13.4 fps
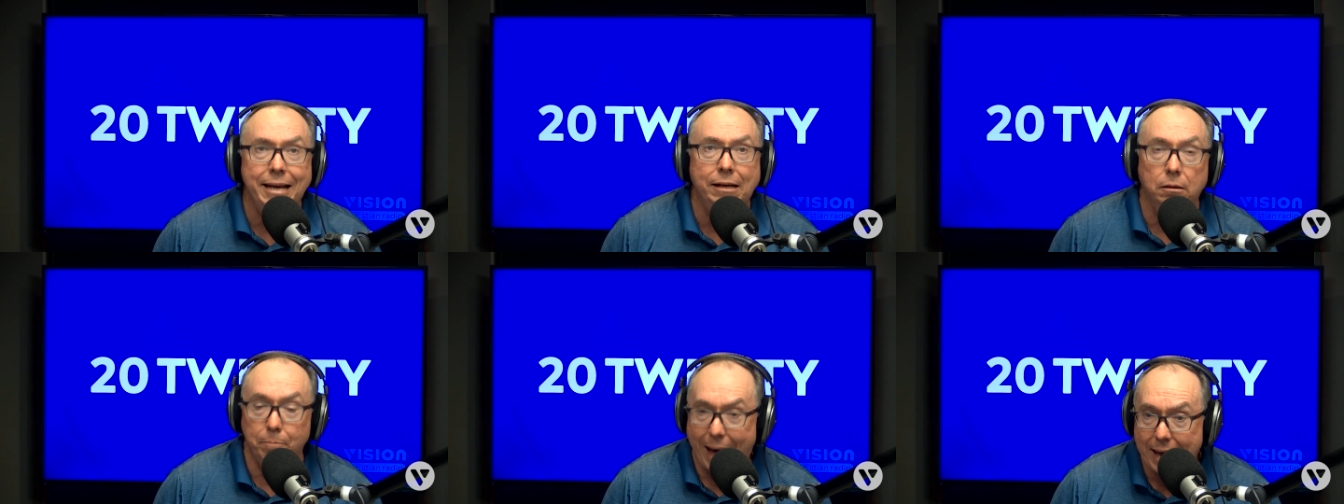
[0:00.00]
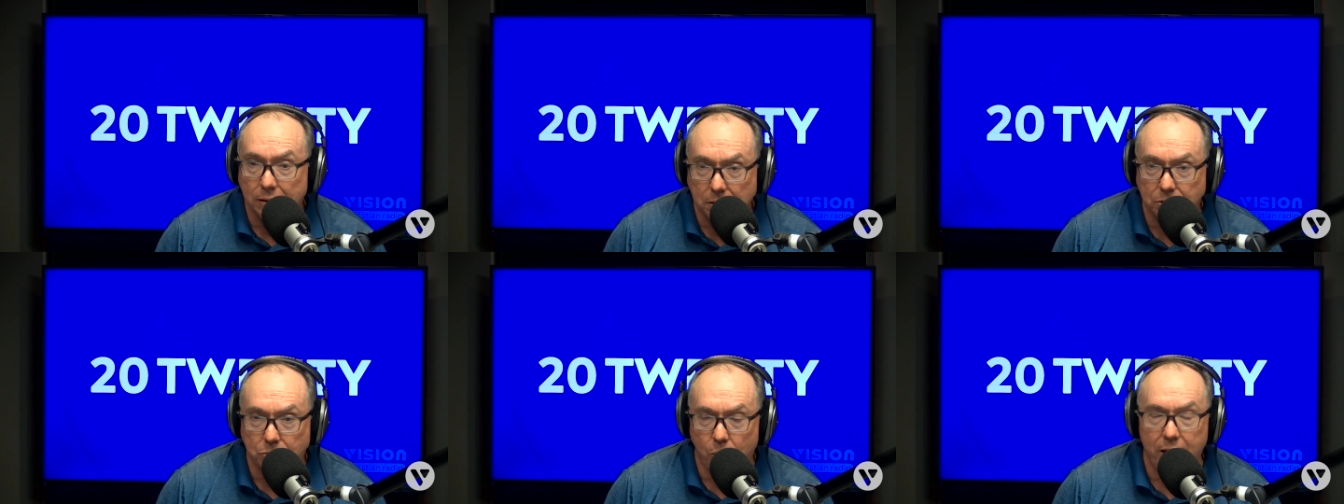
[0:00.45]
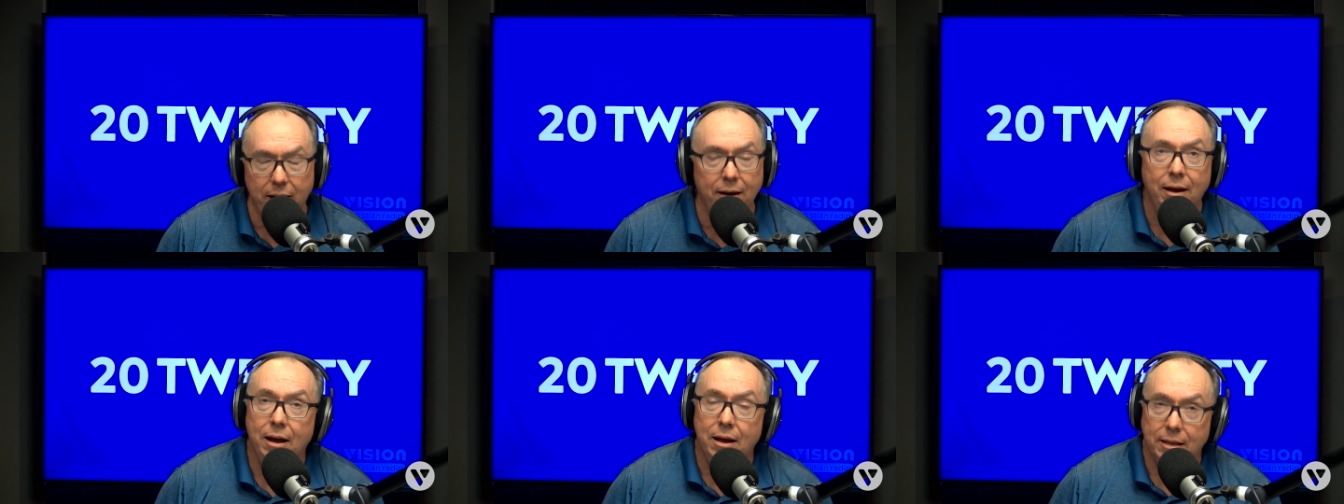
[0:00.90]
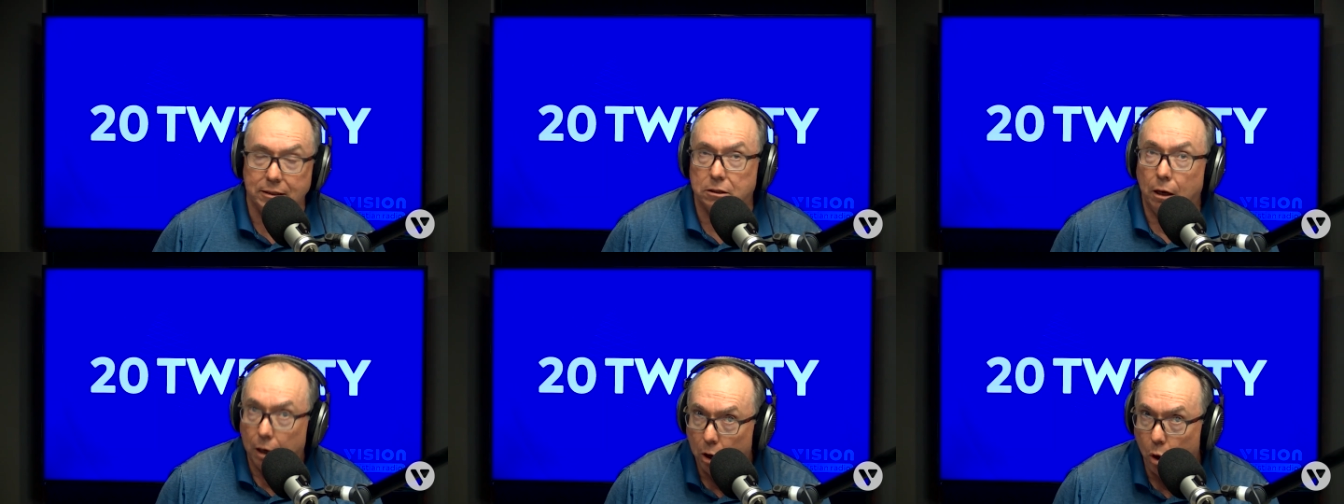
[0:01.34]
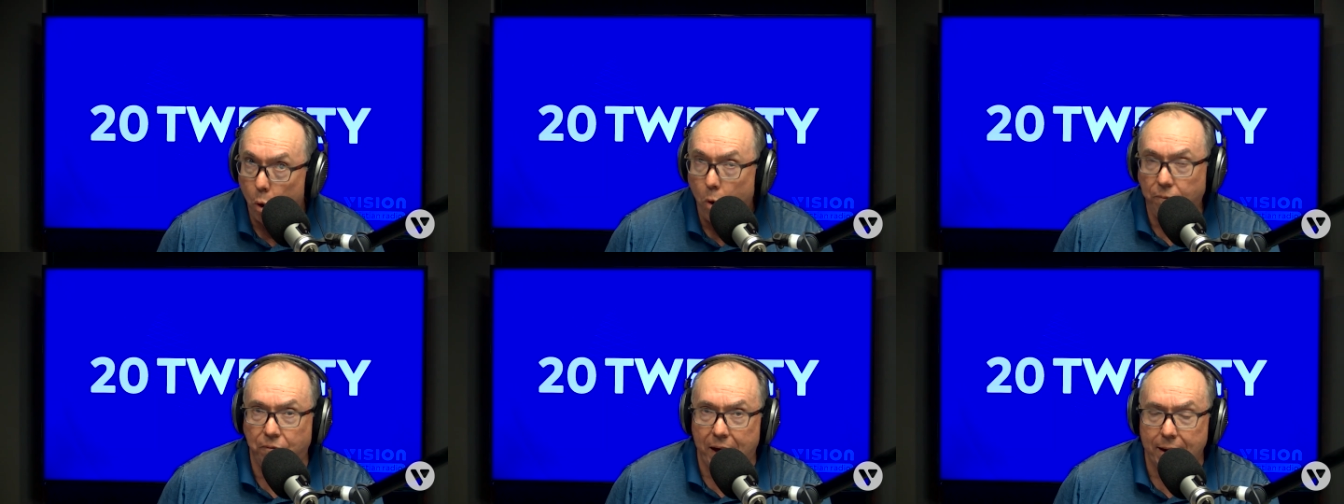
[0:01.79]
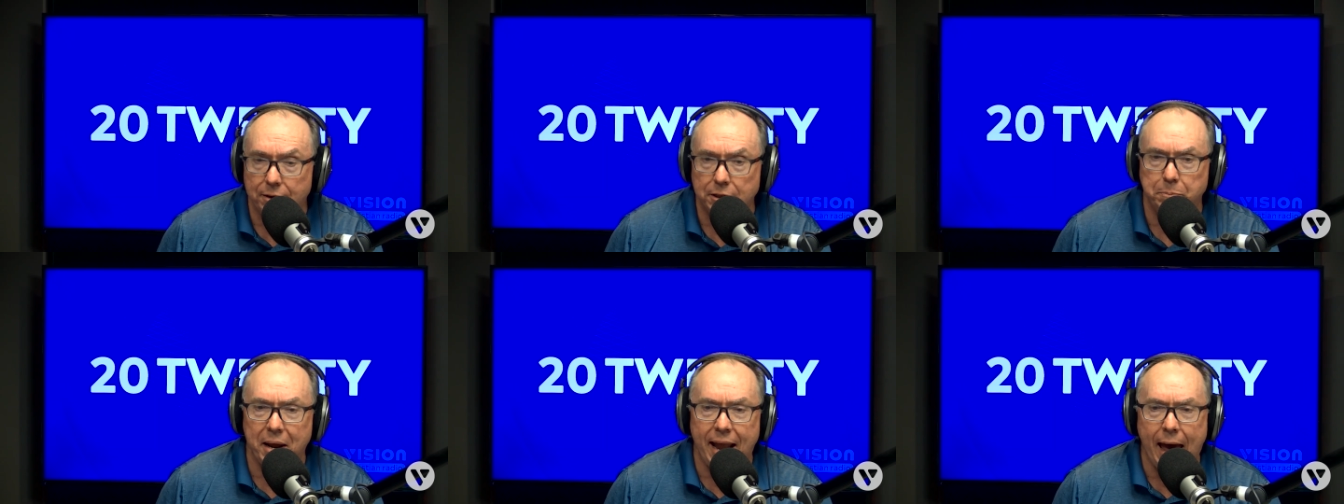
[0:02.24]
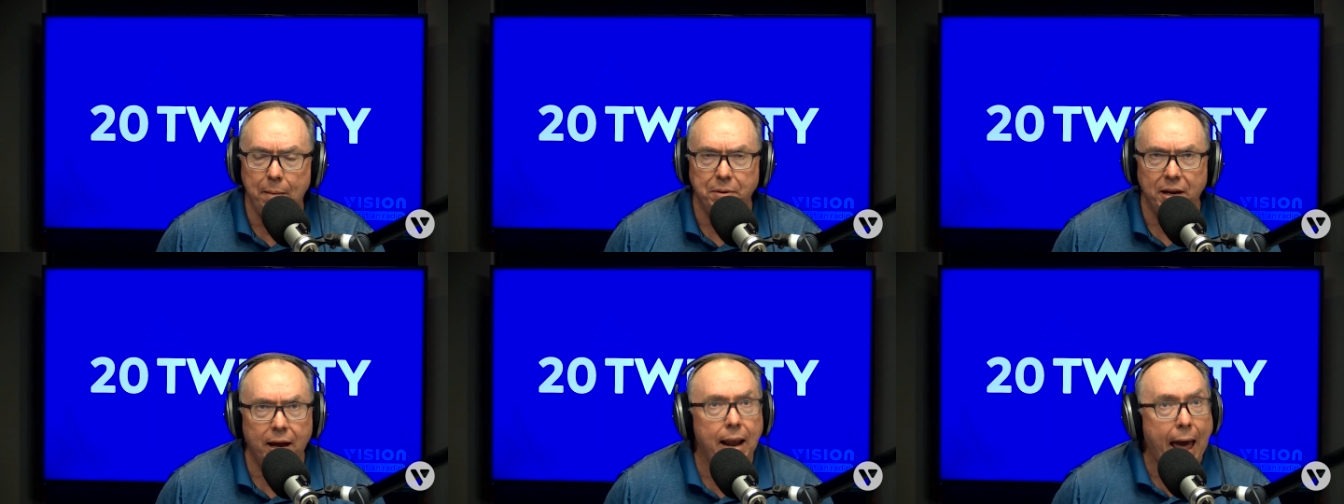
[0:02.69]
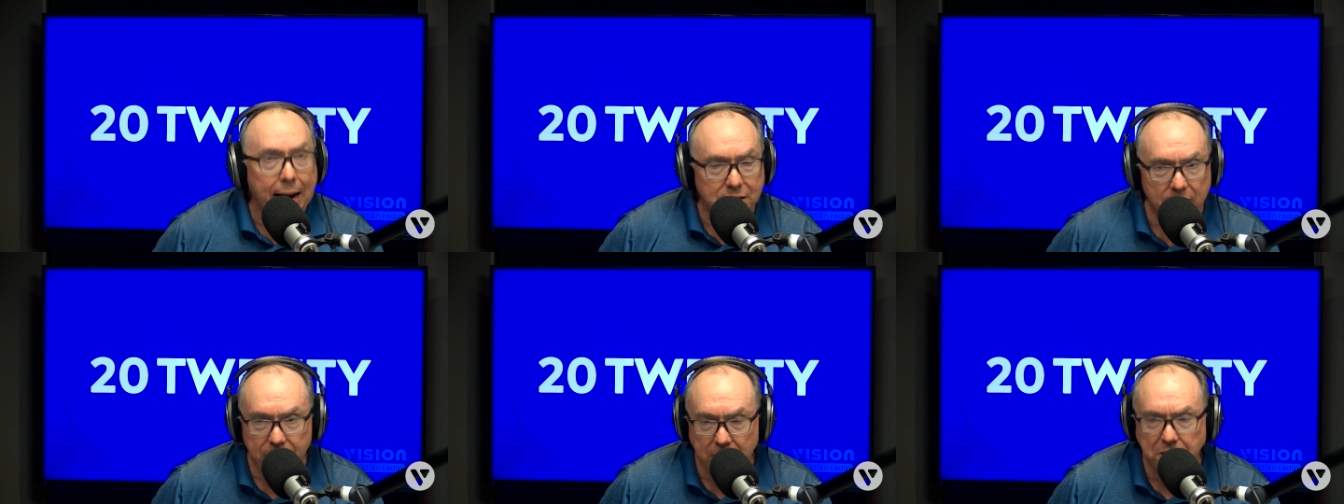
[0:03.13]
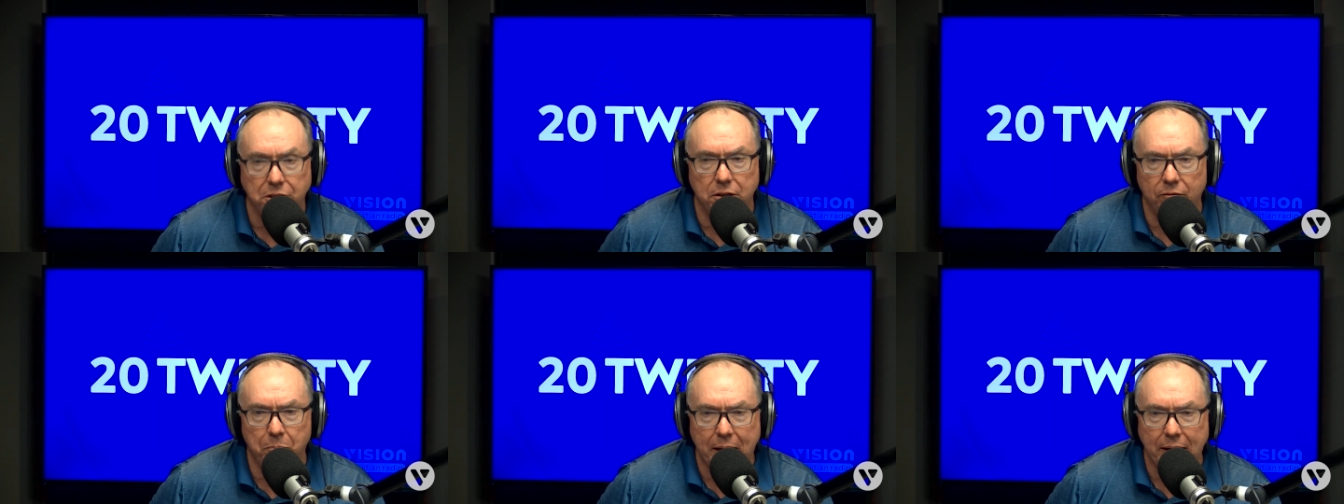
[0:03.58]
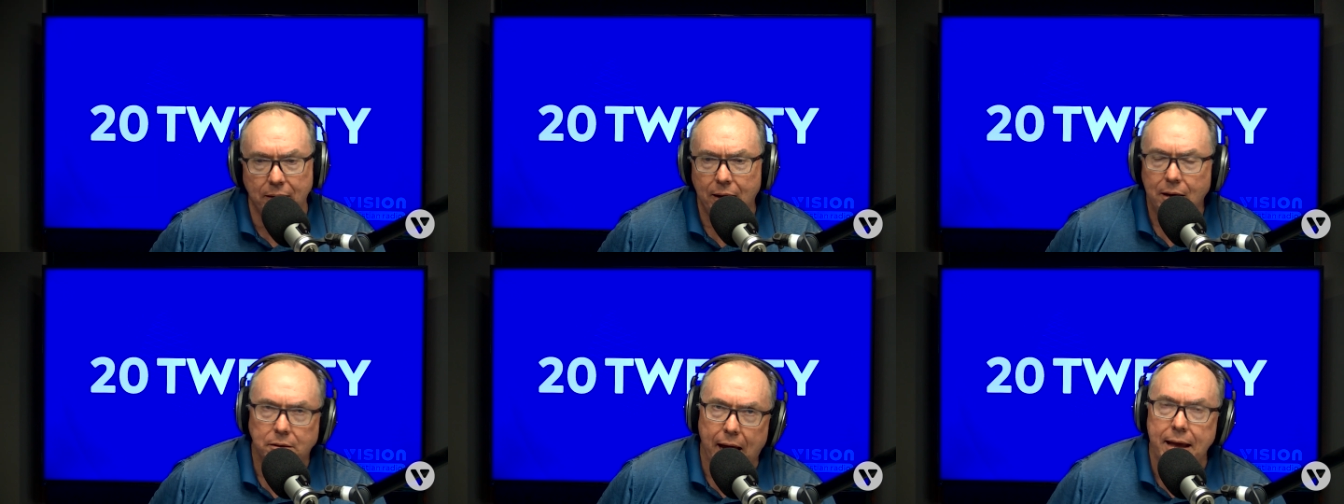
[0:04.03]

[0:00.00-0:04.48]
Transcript: legal battles where this lawfare has been happening and activists have been